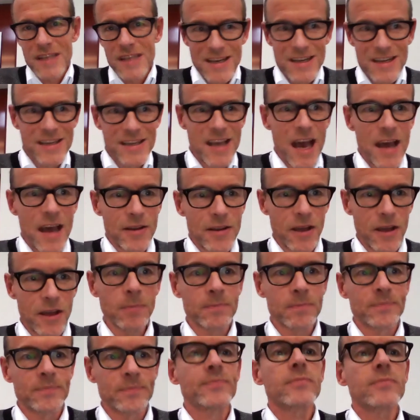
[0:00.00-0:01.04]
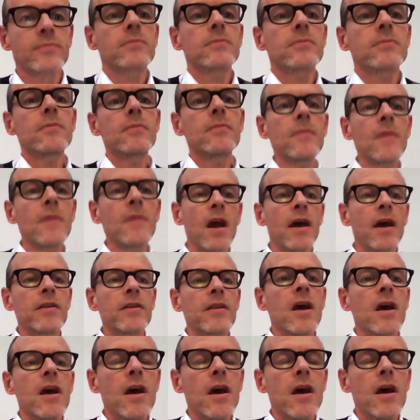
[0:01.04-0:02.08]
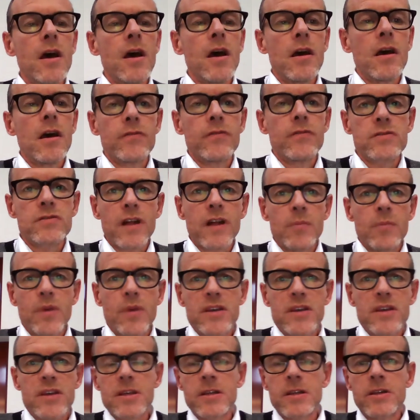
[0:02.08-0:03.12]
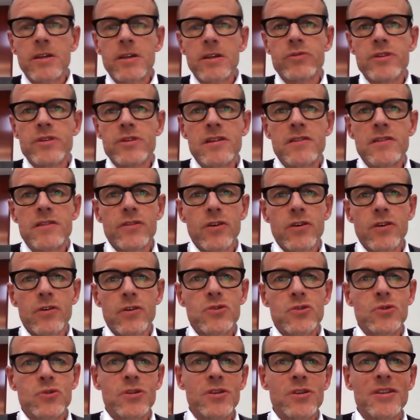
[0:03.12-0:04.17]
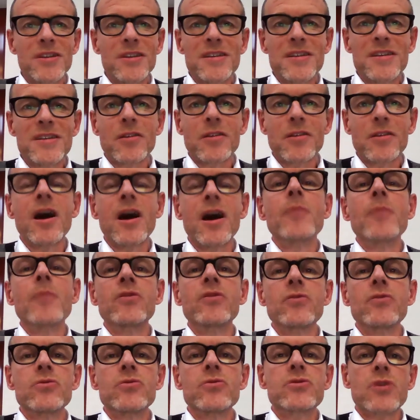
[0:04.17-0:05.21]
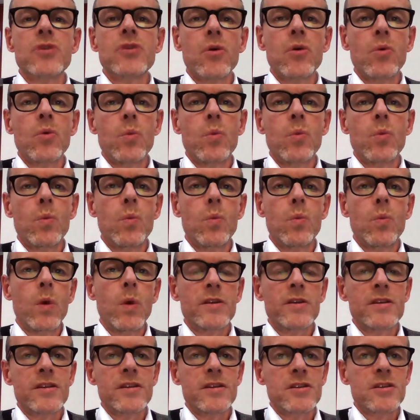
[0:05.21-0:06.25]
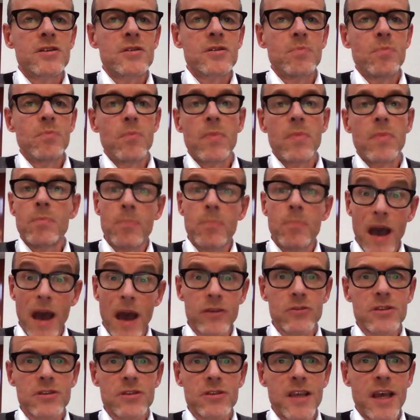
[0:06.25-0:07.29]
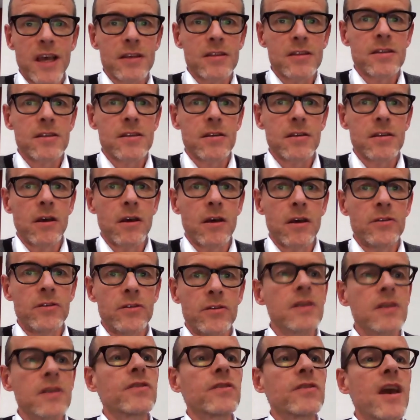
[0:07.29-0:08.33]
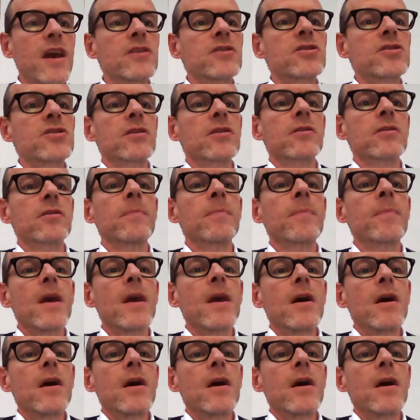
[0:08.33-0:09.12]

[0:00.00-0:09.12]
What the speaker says: Indiana. And first of all, I'll basically read, for those who didn't take the time to do so, what his bio says on the invitation.